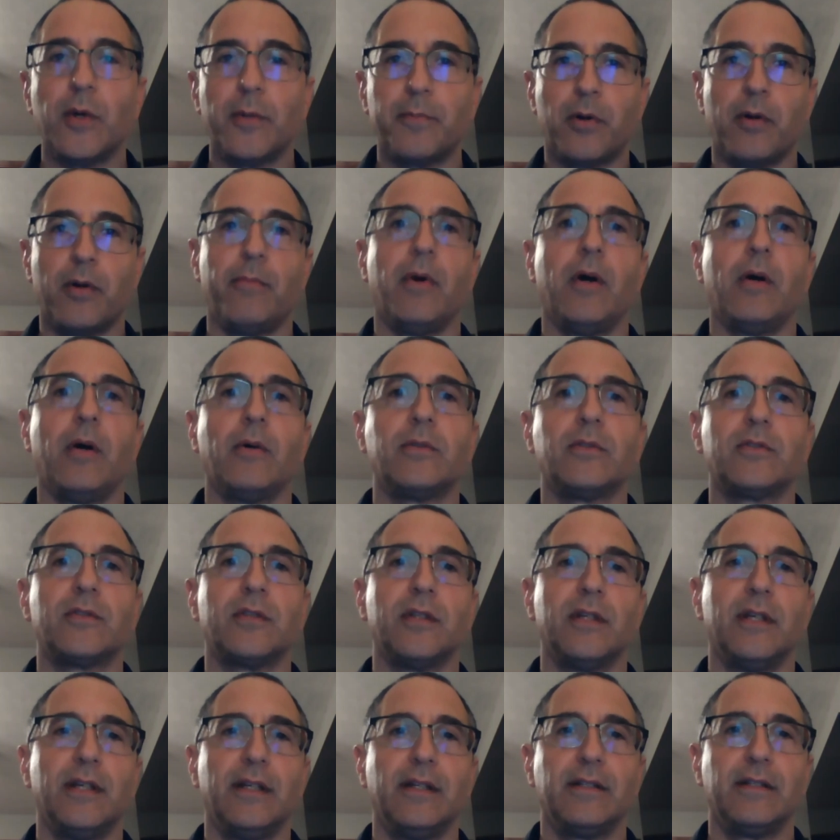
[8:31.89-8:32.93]
what
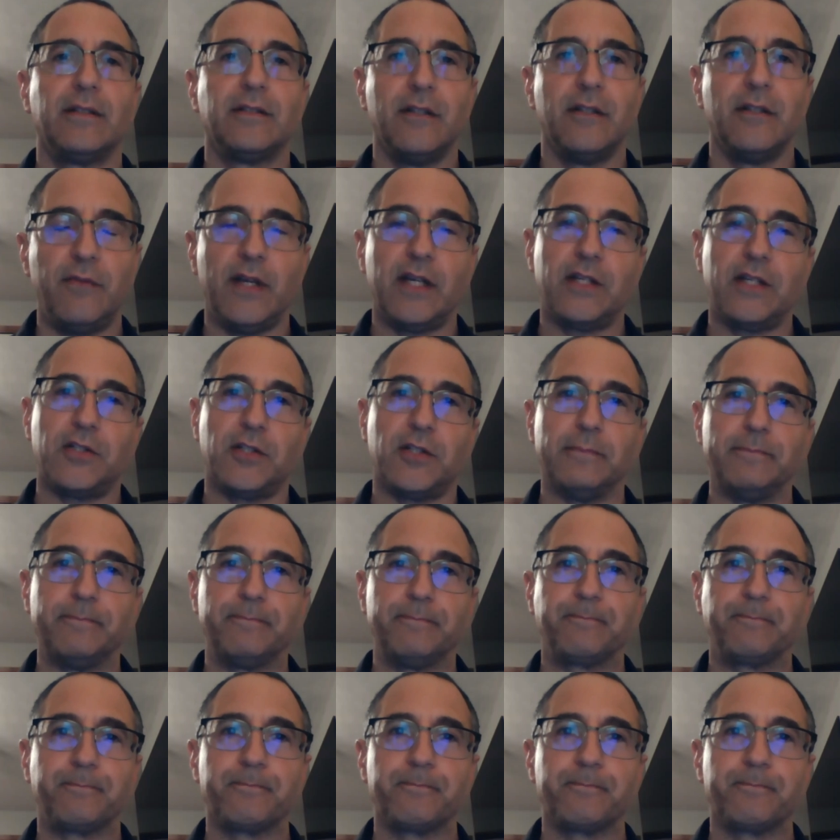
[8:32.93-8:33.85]
promotes division.